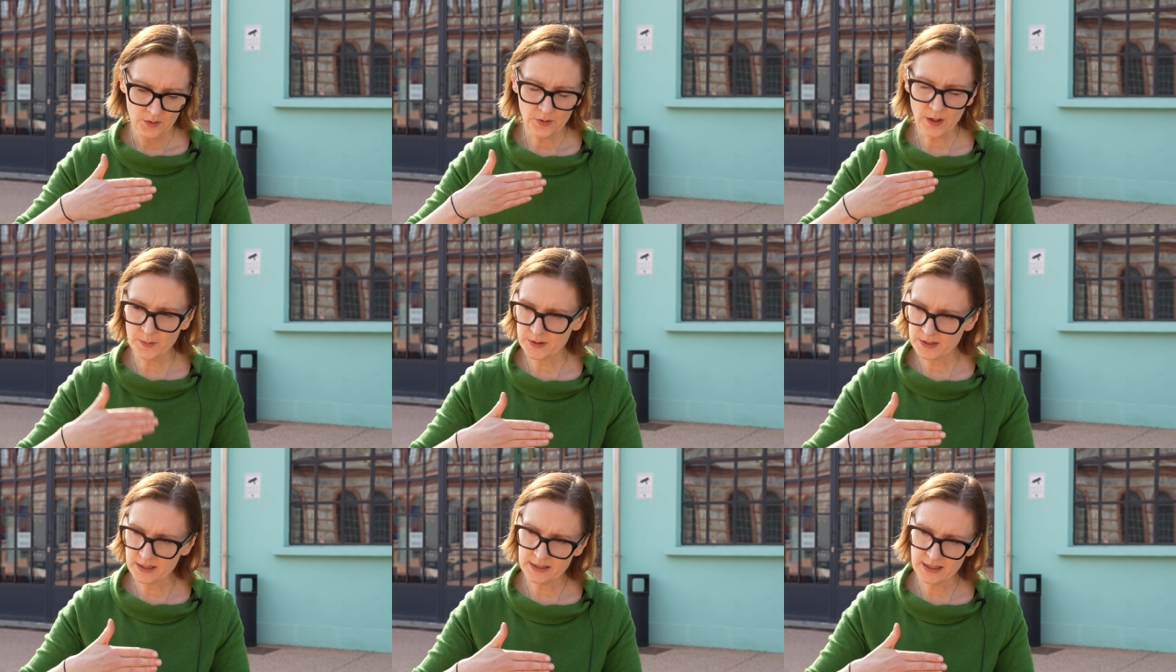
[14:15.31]

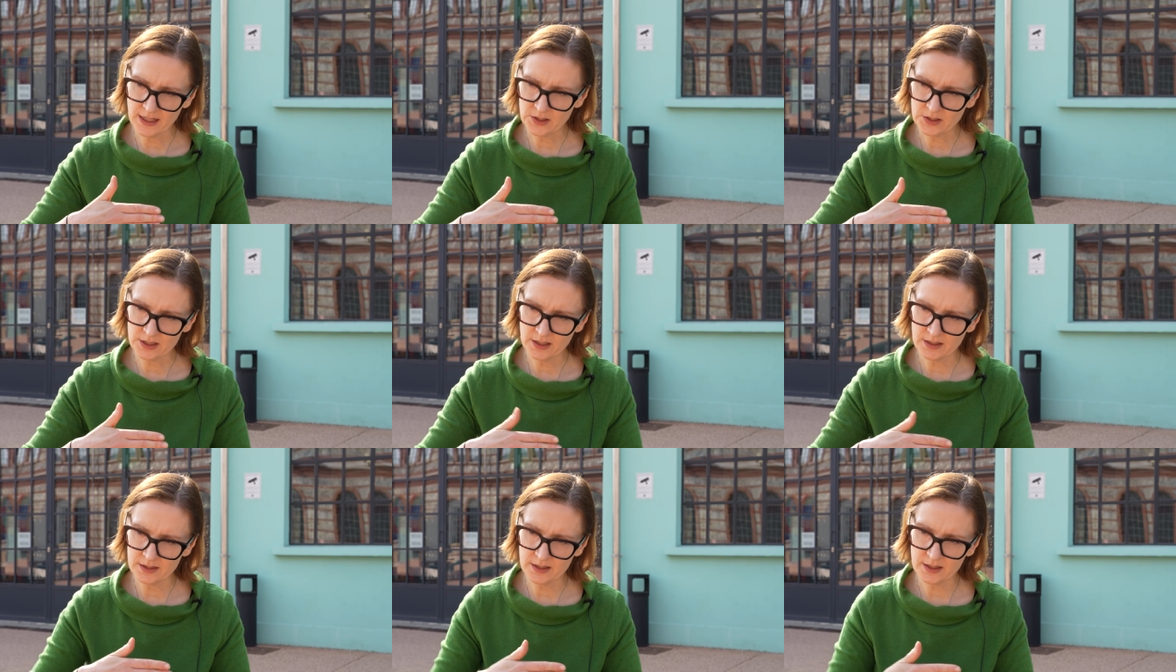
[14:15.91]

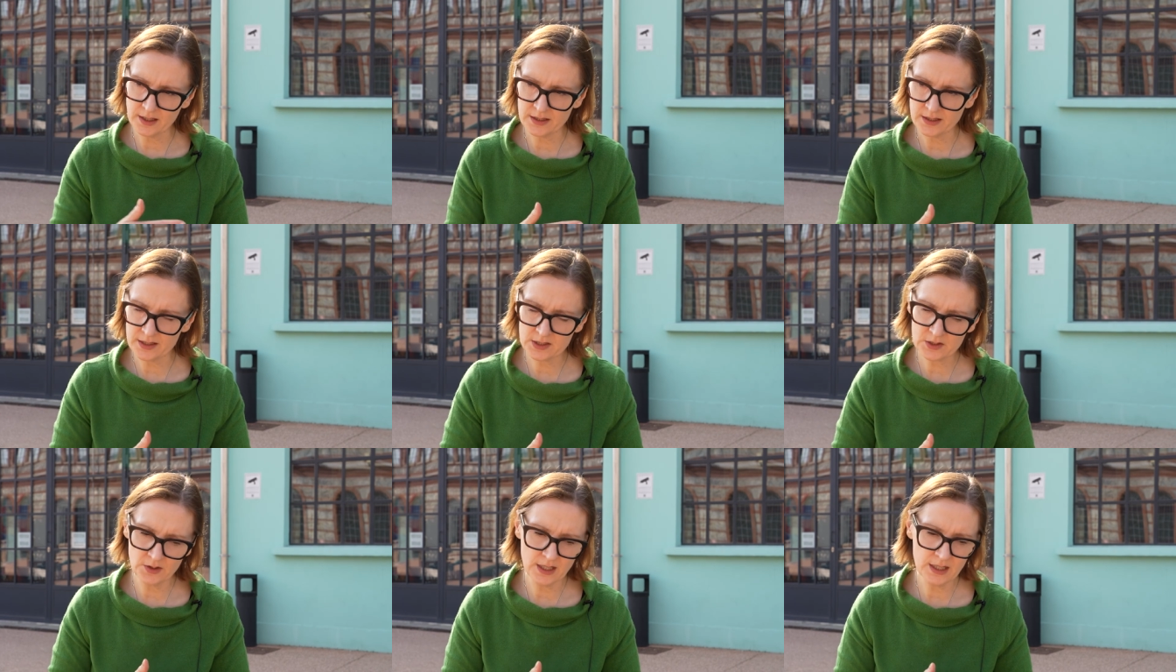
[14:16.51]
representation on the
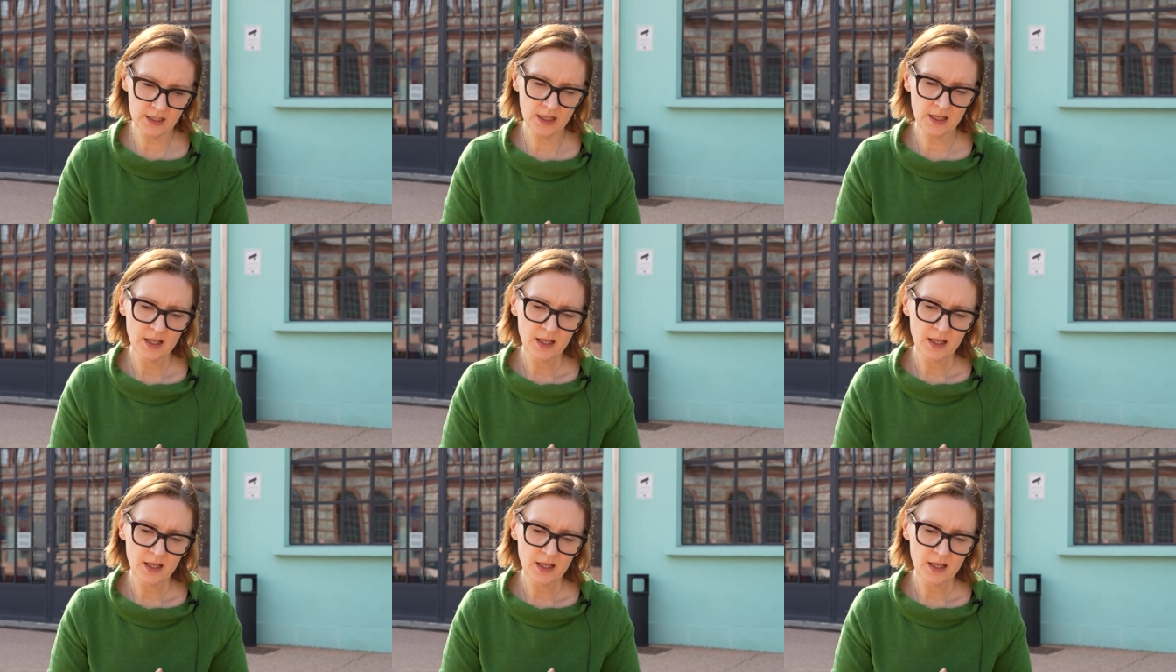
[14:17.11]
screen.